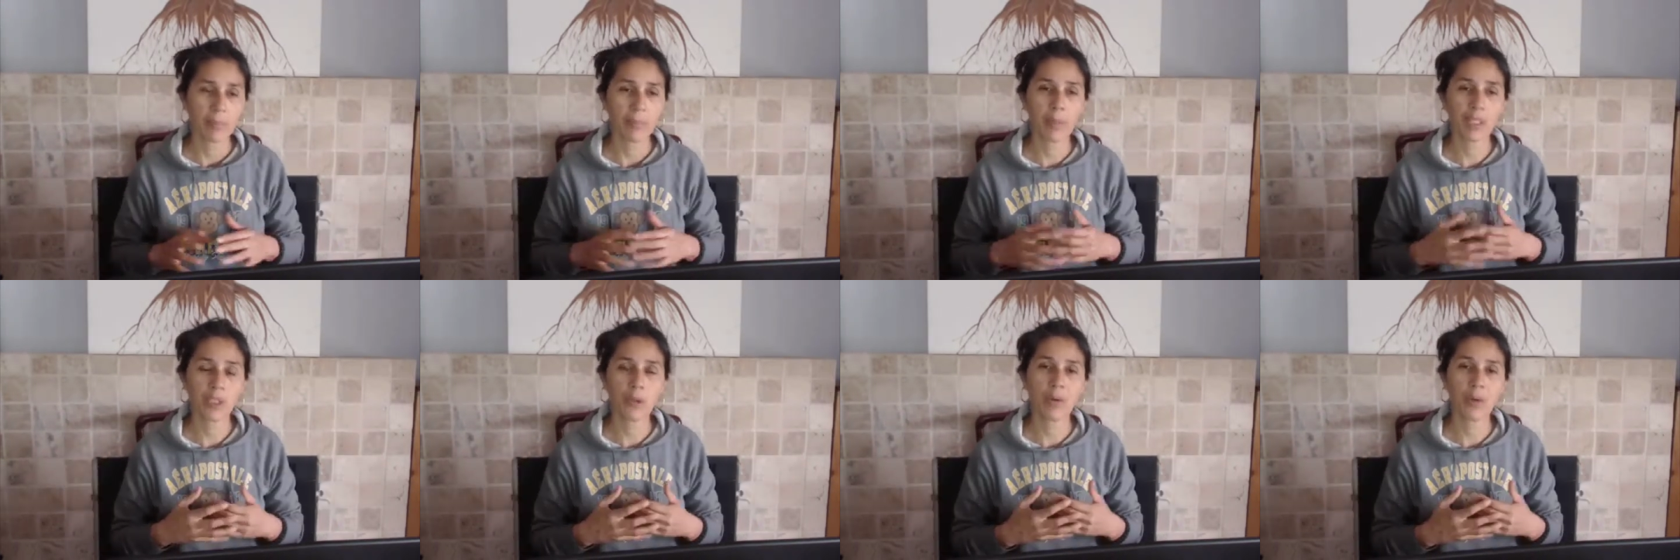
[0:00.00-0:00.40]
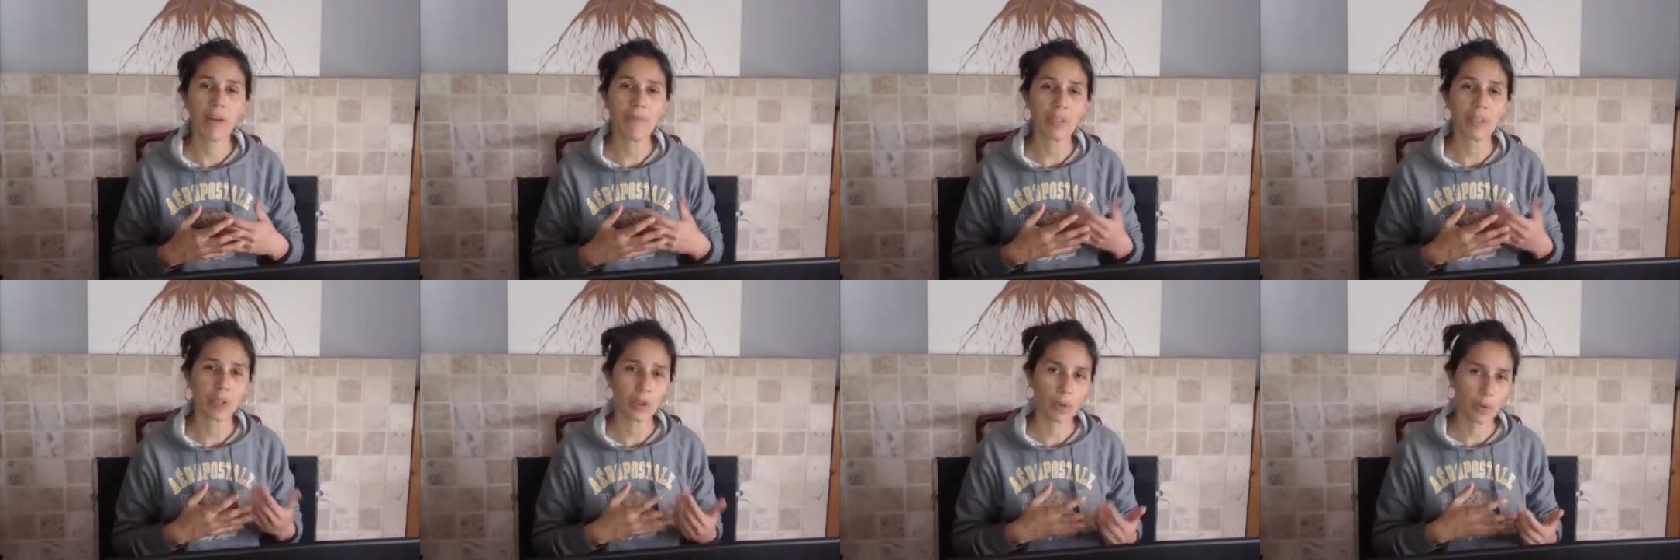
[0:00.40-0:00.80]
But you
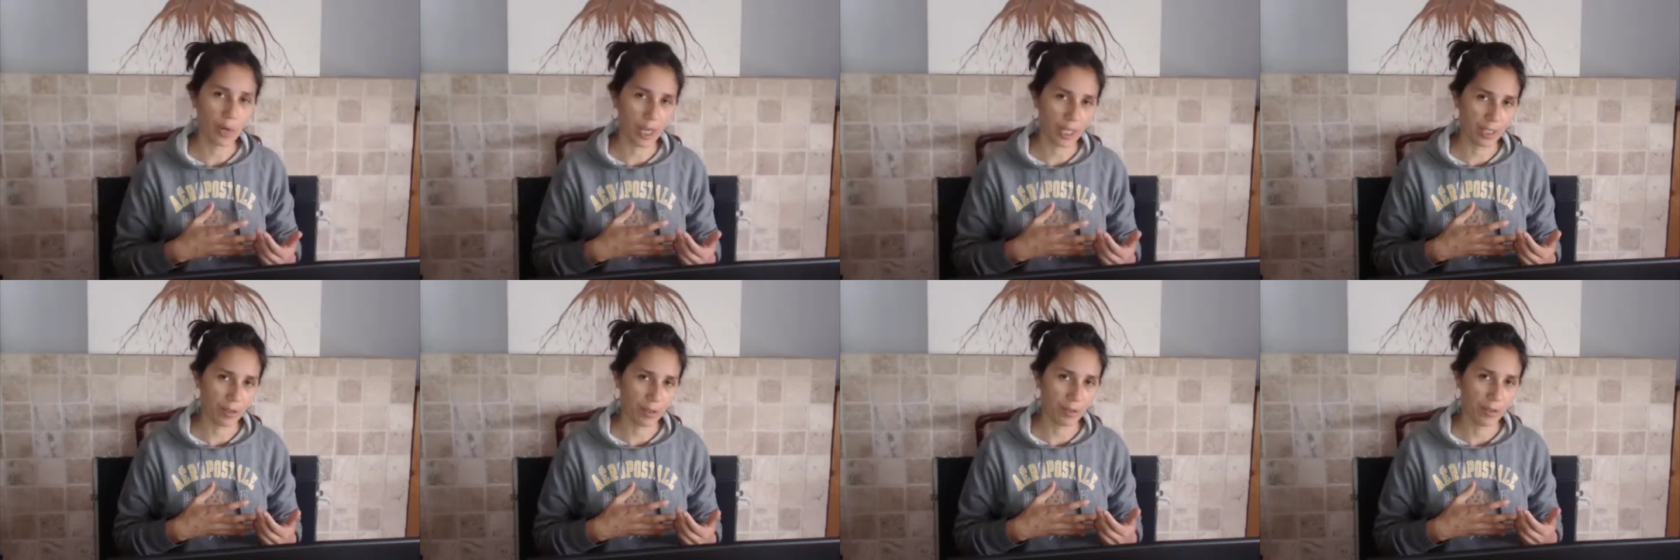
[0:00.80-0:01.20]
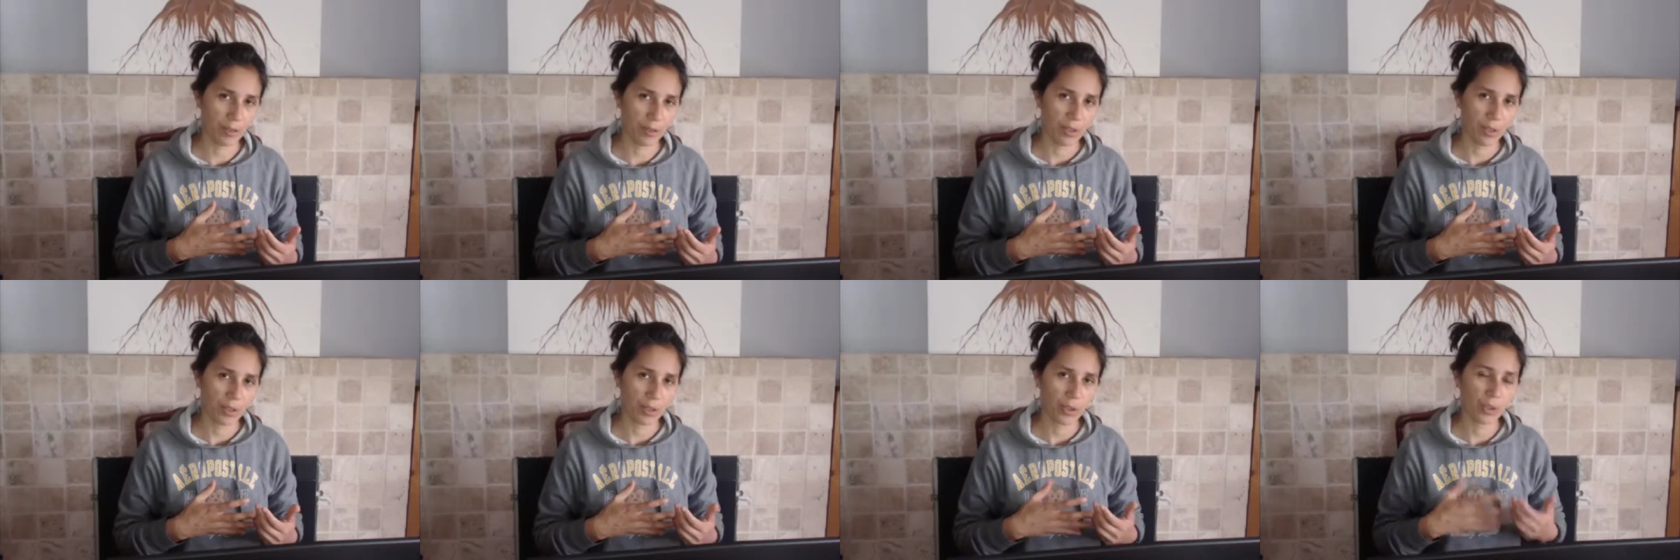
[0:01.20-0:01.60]
have a stress,
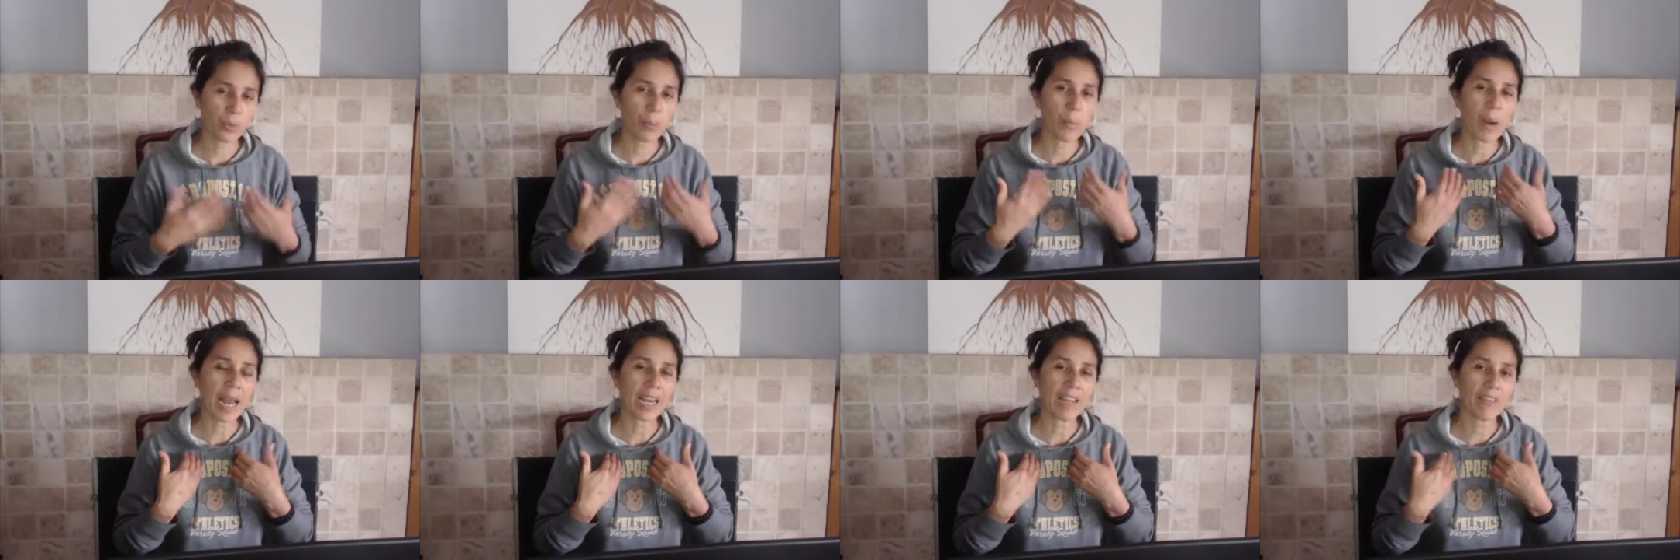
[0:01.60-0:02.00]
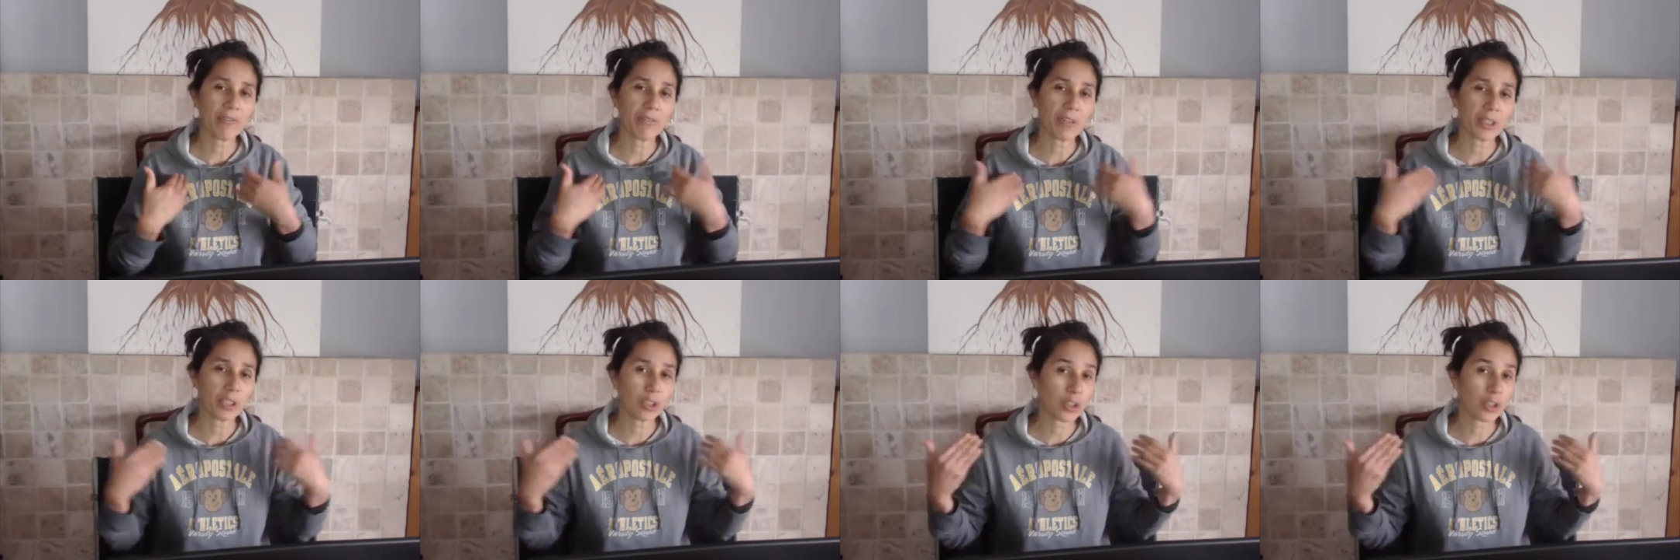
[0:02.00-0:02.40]
your body
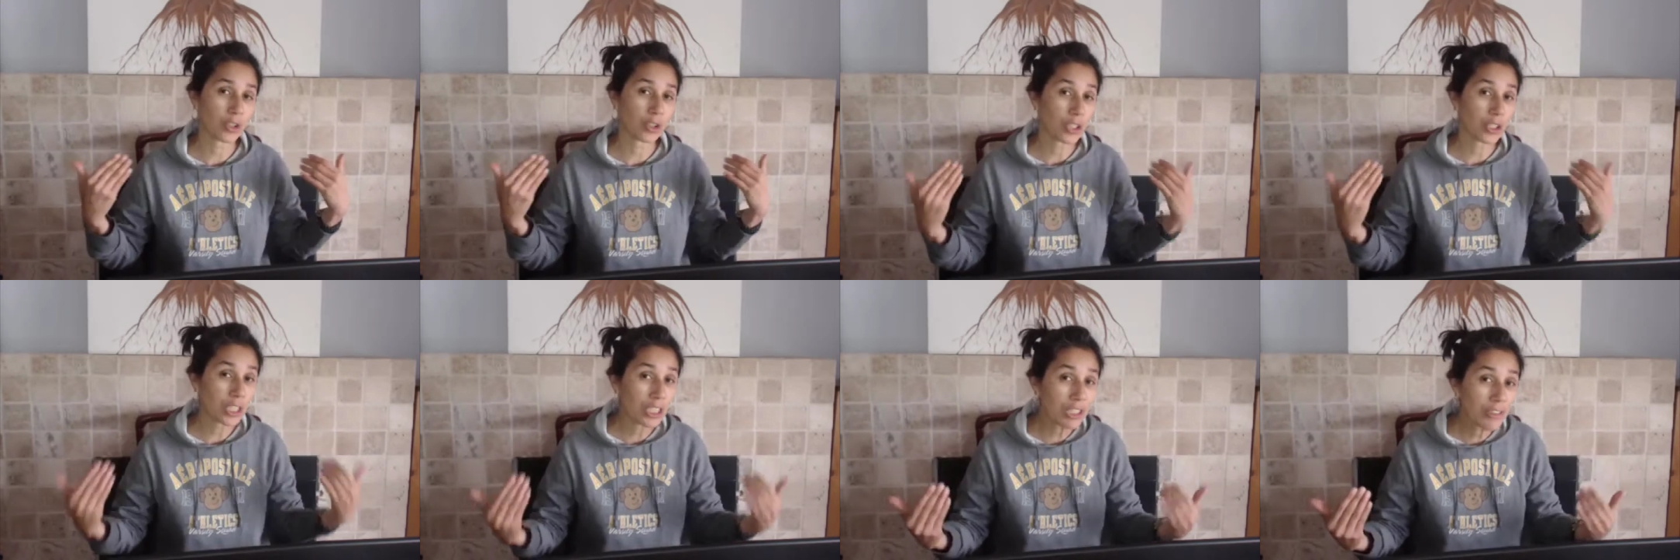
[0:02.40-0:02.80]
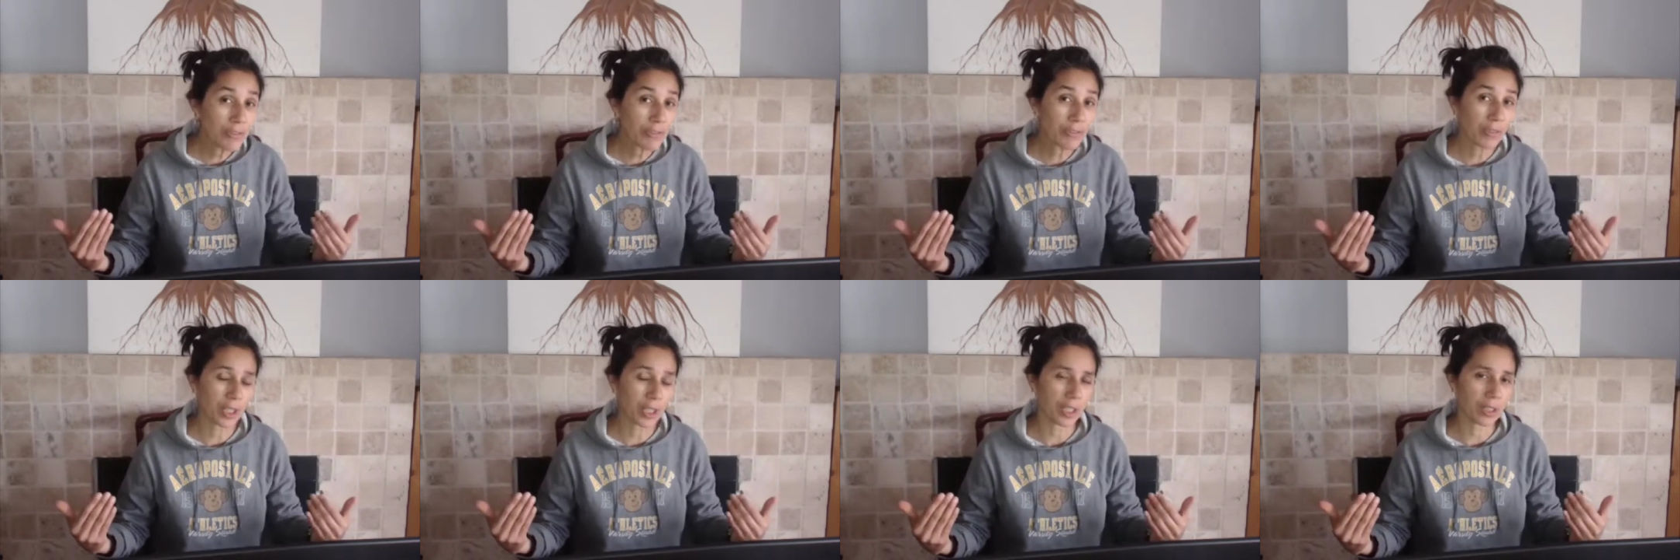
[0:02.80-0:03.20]
function
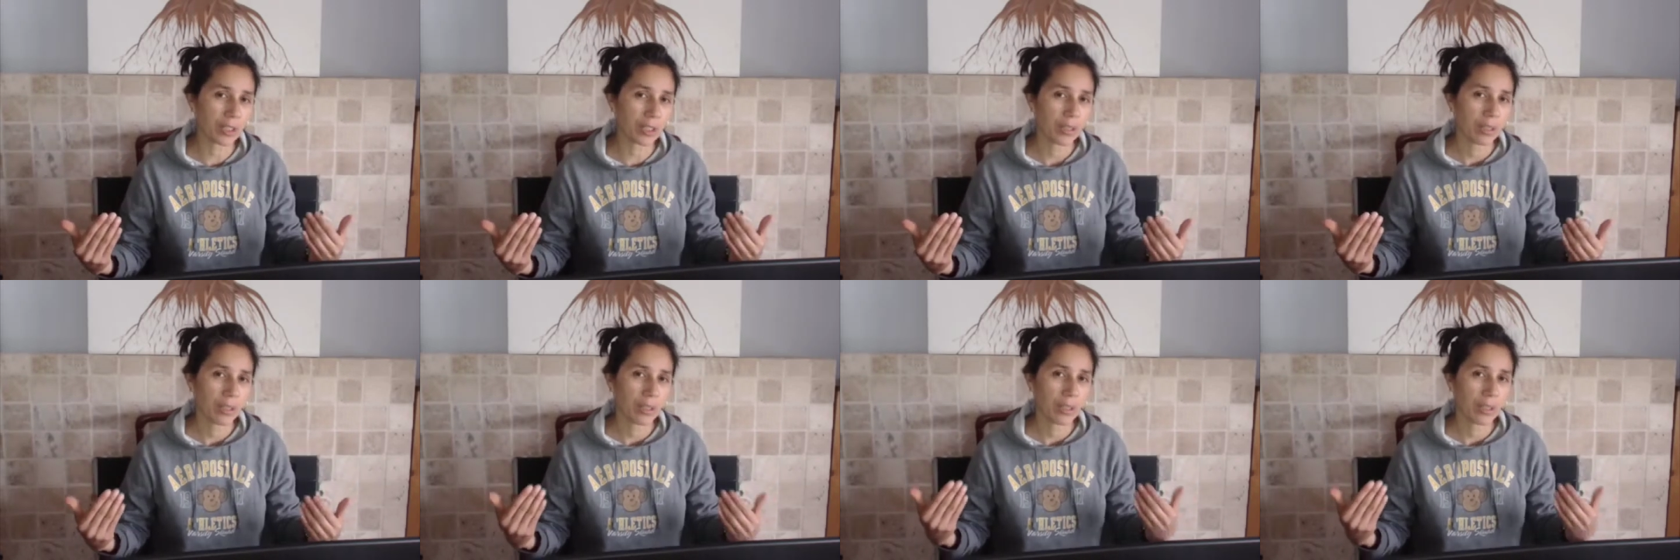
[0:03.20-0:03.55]
different.